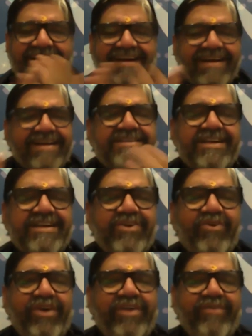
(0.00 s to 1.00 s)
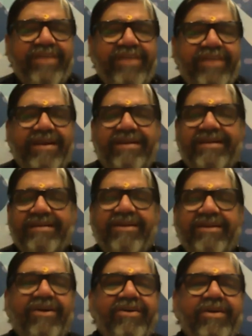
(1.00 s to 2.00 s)
Krishnaji know it very well. A
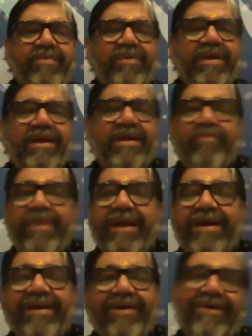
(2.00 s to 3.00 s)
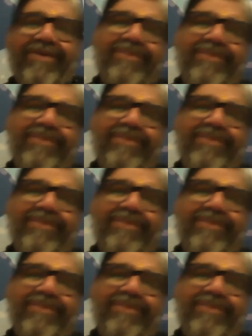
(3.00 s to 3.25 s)
lot of you. Beggar. Oh,